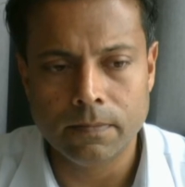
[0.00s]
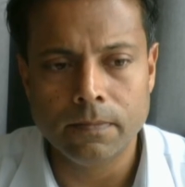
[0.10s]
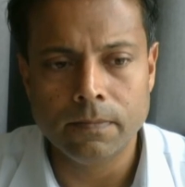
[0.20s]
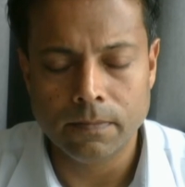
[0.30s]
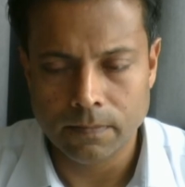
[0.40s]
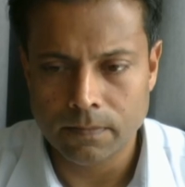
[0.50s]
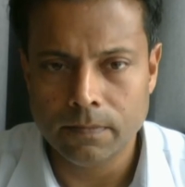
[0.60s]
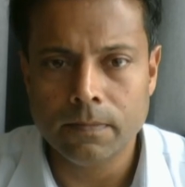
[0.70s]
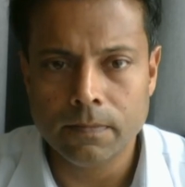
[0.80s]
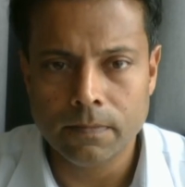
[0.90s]

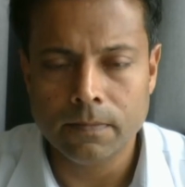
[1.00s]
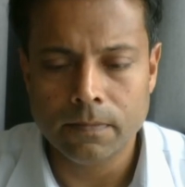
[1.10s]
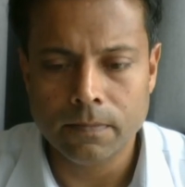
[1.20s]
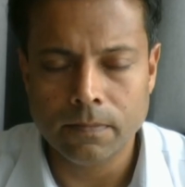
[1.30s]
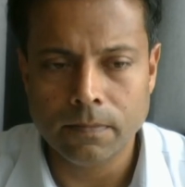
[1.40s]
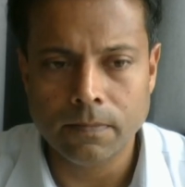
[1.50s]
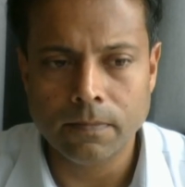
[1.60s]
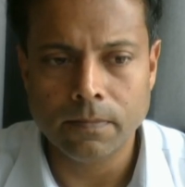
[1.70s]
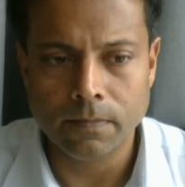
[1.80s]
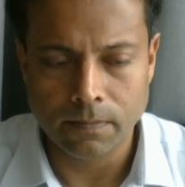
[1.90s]

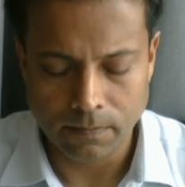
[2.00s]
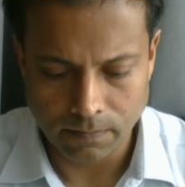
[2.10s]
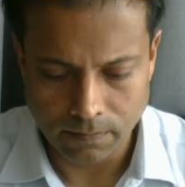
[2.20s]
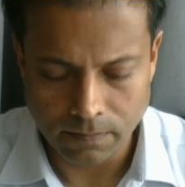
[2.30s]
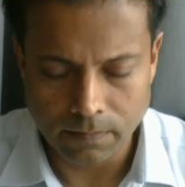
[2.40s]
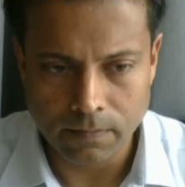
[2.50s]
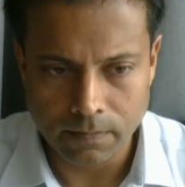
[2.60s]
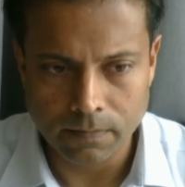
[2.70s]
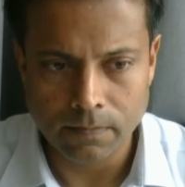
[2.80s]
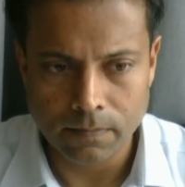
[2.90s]

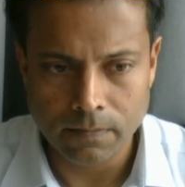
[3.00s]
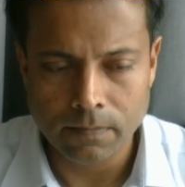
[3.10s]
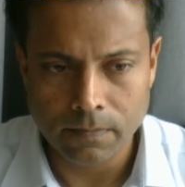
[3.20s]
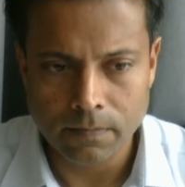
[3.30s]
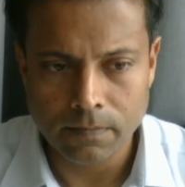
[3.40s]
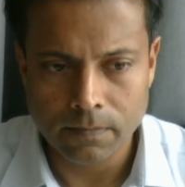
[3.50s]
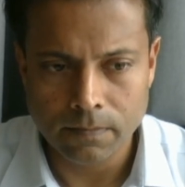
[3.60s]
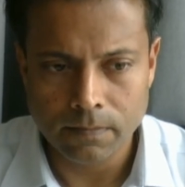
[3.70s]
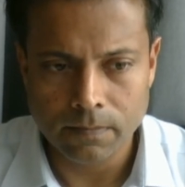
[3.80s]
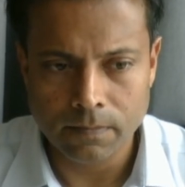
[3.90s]

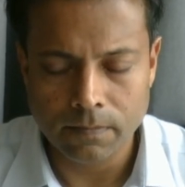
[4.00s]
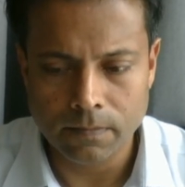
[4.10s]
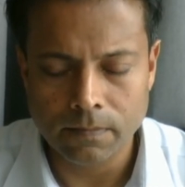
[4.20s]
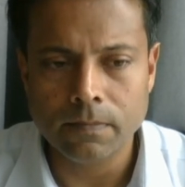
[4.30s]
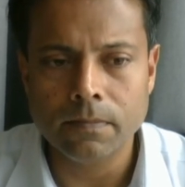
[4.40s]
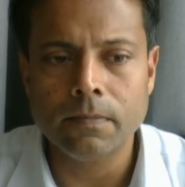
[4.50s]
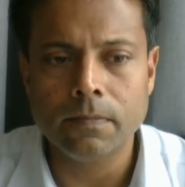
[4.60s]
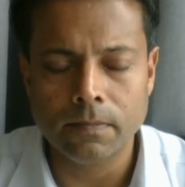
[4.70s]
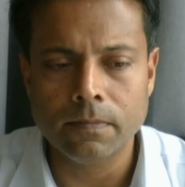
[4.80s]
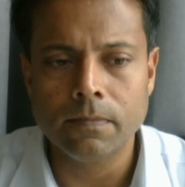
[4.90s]

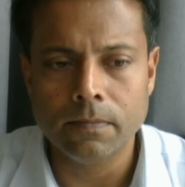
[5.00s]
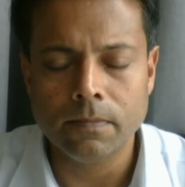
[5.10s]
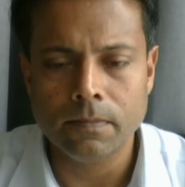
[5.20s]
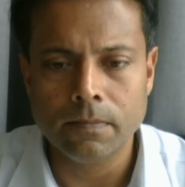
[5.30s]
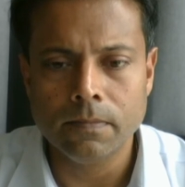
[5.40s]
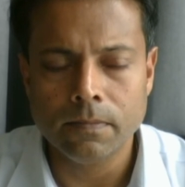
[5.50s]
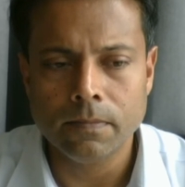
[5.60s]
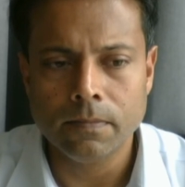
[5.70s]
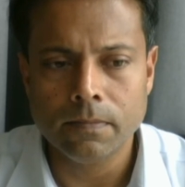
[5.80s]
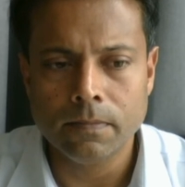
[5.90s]

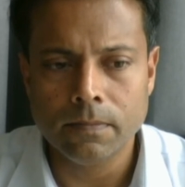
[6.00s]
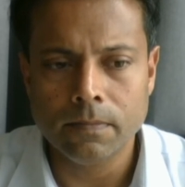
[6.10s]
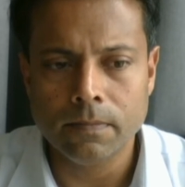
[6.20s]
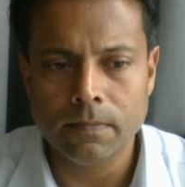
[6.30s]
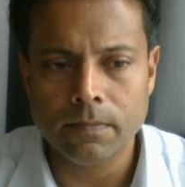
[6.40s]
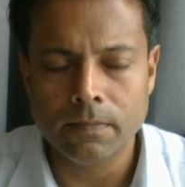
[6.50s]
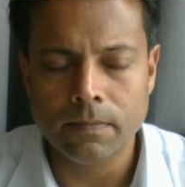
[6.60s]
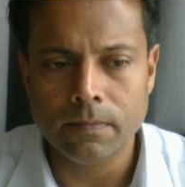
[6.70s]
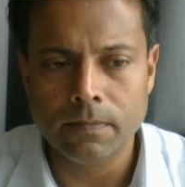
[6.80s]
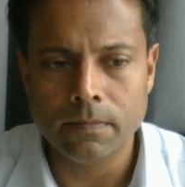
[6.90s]

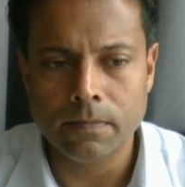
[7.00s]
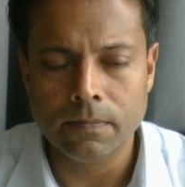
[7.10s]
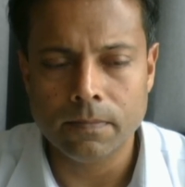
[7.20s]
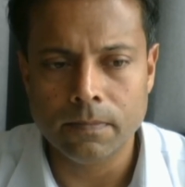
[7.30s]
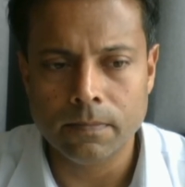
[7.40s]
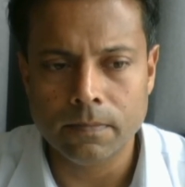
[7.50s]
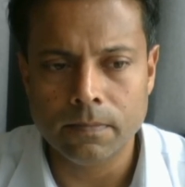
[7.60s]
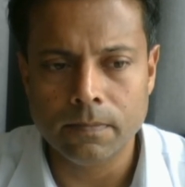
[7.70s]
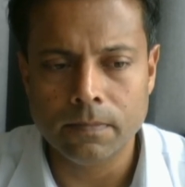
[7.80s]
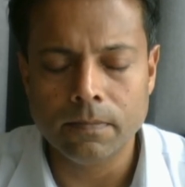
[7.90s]
This person isn't speaking.